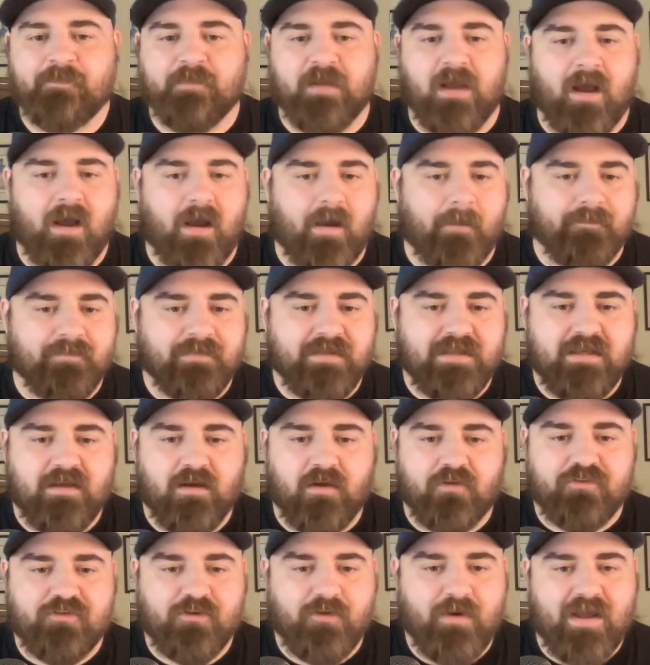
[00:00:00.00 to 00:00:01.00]
Um, he
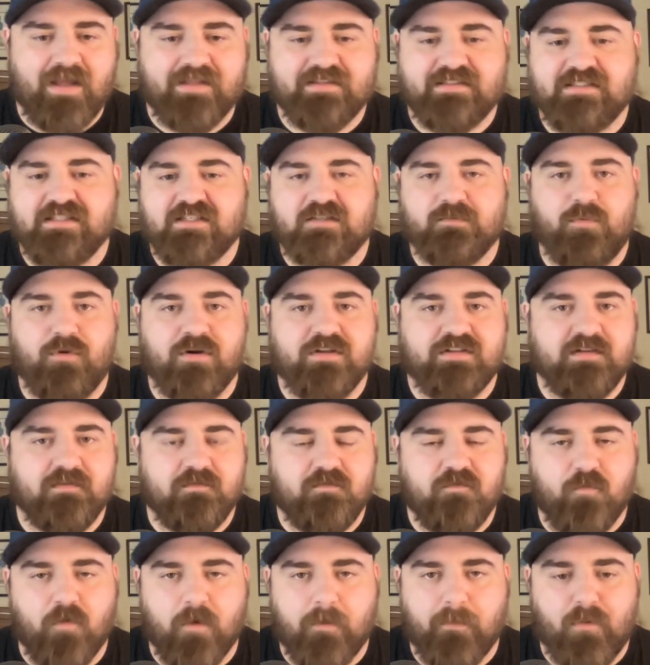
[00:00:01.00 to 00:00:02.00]
also had six points
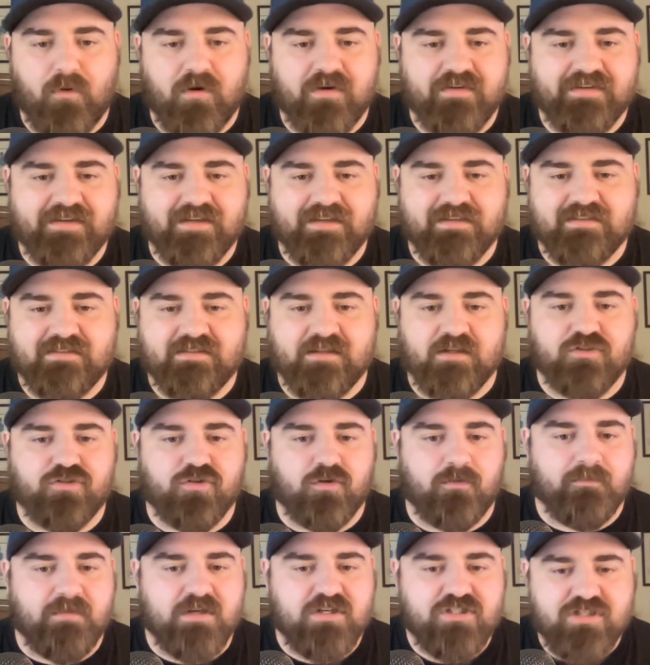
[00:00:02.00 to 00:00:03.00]
and four boards against
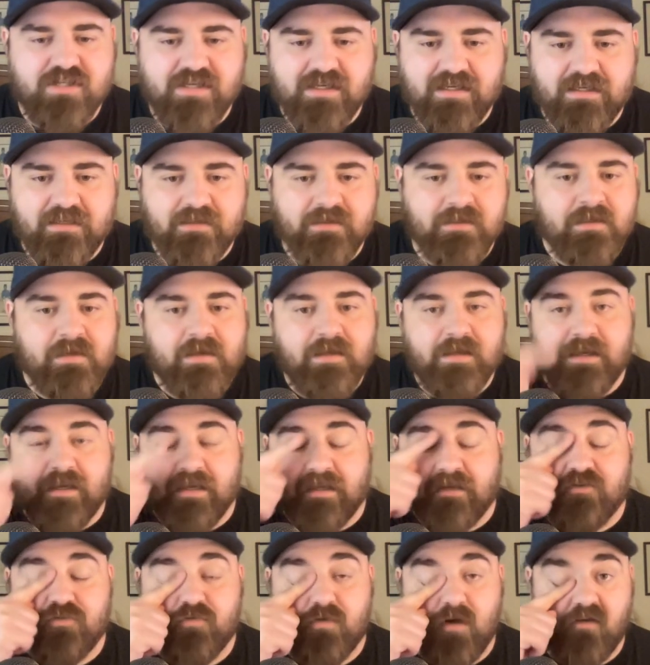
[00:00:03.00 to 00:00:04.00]
Central Michigan
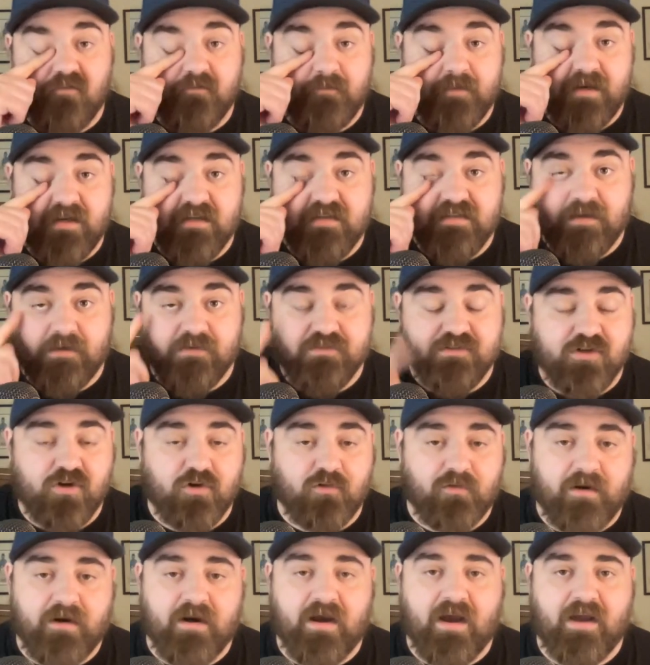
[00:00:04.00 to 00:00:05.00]
in 12 minutes. That was a
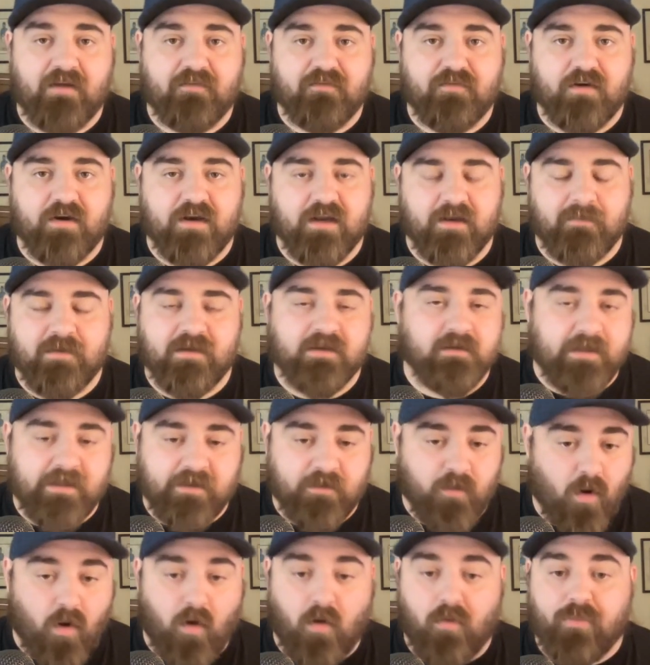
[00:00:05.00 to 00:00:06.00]
career high for him in,
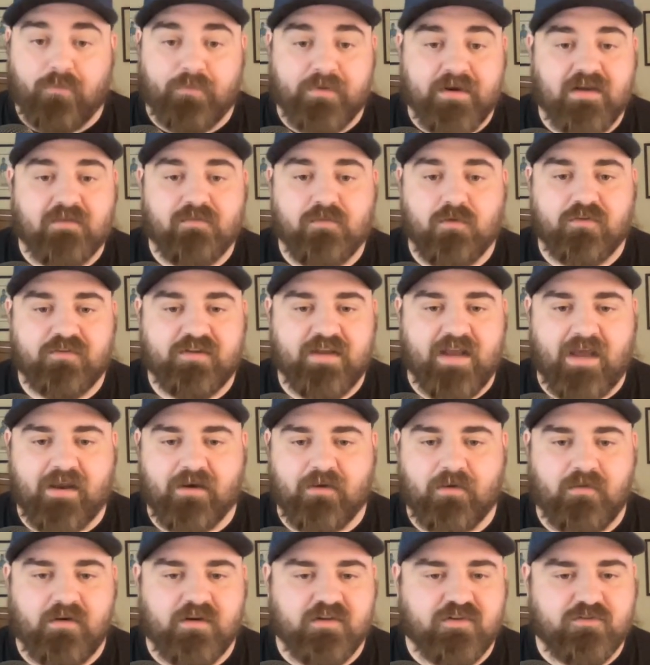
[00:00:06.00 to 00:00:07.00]
in all three of those
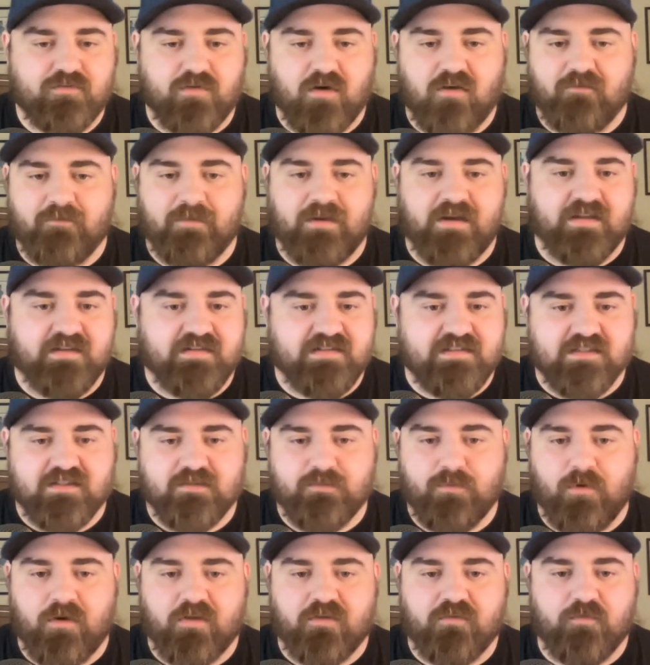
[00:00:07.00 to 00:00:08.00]
categories 12 minutes, six
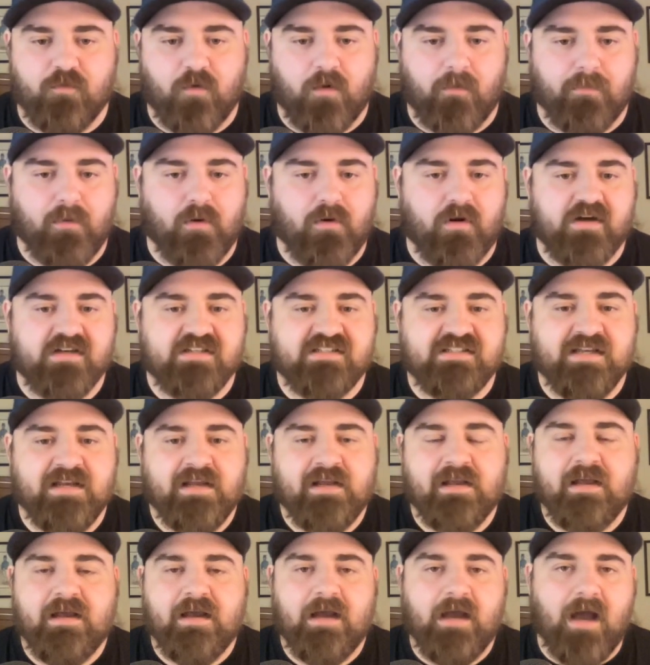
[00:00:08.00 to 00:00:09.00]
points, four boards.
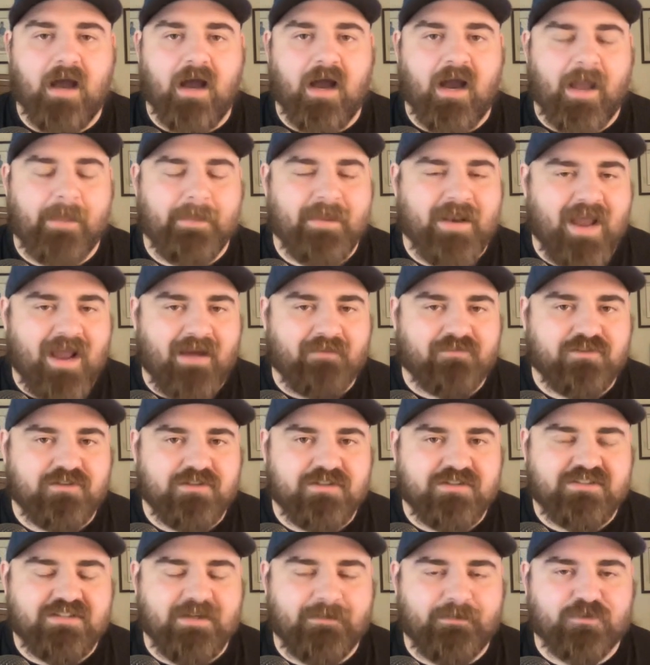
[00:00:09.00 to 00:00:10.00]
Uh, and then after
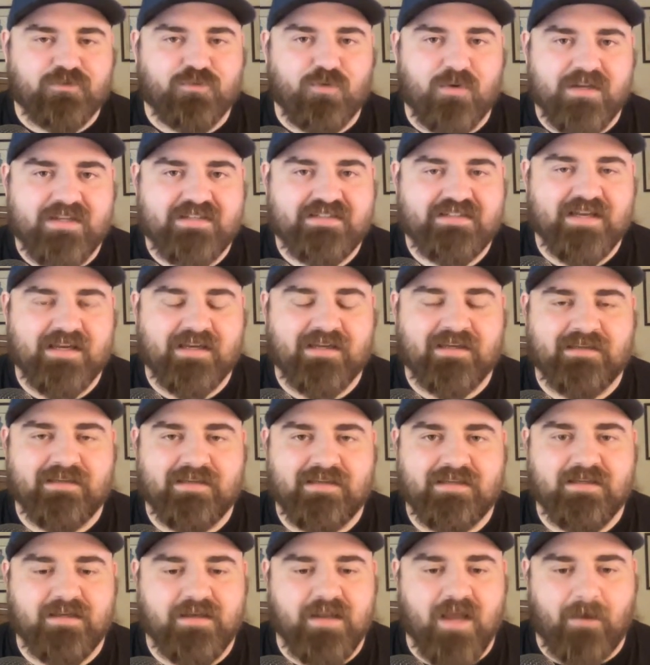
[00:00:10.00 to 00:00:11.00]
December 22nd,
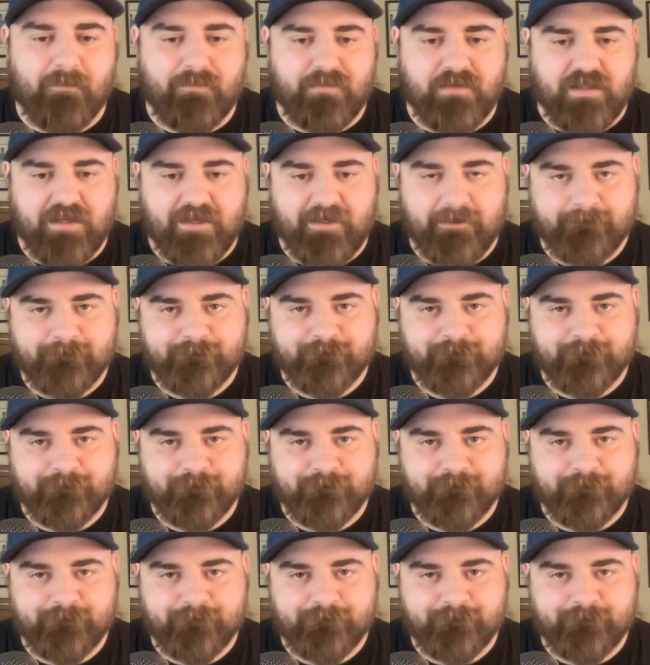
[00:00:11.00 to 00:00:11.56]
he did not play.